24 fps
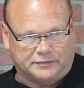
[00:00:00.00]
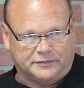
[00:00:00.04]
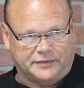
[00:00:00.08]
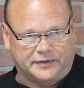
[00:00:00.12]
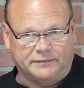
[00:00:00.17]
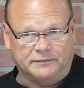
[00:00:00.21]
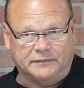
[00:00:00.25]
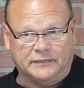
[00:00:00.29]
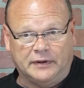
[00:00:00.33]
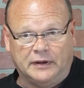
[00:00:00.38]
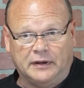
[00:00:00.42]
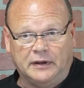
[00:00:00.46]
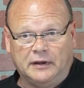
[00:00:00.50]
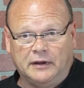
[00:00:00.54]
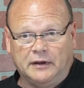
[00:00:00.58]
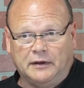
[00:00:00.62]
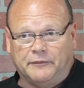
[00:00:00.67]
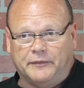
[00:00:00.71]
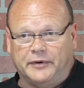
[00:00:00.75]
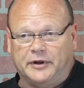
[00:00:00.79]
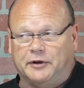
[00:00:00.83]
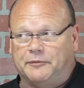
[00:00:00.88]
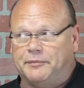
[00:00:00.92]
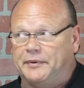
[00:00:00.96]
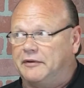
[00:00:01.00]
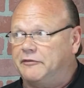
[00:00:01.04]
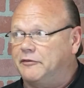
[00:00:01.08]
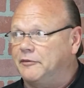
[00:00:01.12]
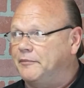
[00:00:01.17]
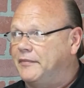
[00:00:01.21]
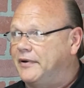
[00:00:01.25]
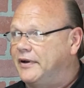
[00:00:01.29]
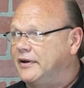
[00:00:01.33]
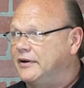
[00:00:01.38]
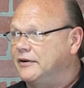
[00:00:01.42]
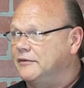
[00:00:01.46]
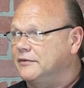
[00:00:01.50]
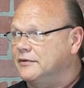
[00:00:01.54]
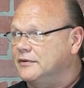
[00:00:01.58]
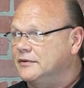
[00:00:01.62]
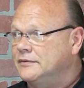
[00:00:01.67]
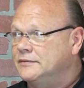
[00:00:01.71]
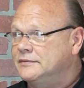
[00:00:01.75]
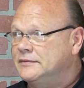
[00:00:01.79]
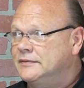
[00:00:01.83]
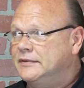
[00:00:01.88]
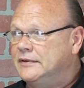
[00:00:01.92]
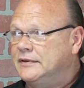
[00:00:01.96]
And we, yeah. we hope everybody
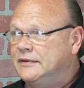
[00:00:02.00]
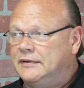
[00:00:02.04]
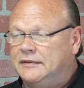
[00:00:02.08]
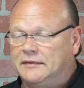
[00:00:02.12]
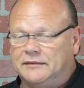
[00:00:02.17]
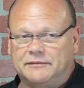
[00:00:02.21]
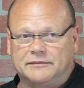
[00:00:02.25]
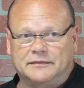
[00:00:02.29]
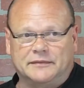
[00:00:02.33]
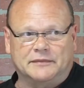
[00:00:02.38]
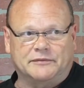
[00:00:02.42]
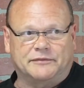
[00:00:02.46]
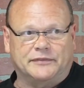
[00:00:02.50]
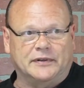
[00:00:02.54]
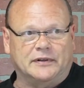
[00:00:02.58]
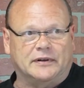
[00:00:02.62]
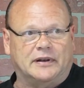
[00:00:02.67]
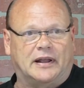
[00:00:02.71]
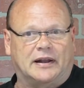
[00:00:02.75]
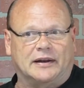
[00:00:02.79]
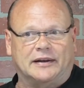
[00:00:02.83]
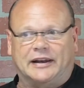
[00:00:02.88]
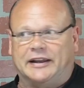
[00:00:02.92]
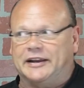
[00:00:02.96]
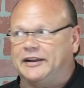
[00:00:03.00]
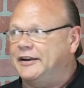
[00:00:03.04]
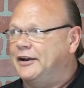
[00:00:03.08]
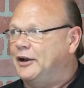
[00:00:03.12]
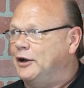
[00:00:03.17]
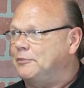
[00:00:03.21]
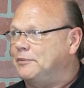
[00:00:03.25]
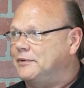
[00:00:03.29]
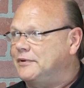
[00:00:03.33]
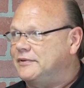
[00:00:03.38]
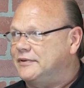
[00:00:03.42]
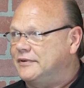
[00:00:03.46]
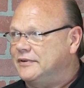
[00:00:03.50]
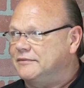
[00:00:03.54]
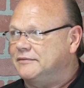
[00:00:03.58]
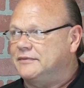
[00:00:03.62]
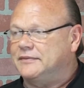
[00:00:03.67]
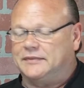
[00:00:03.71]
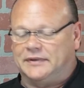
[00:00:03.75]
will feel like they can help us.